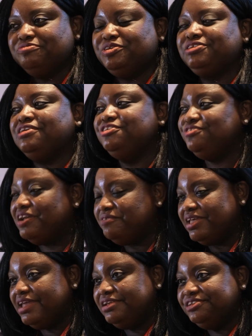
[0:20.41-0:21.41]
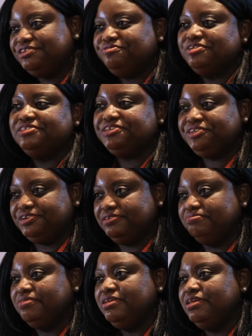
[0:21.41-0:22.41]
which can drive the energy
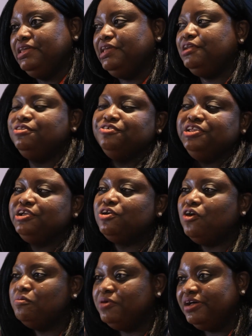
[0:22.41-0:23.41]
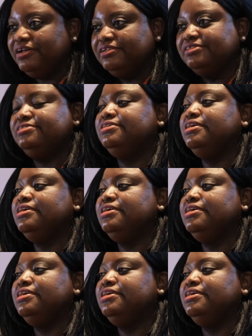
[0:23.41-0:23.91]
transition, including cobalt,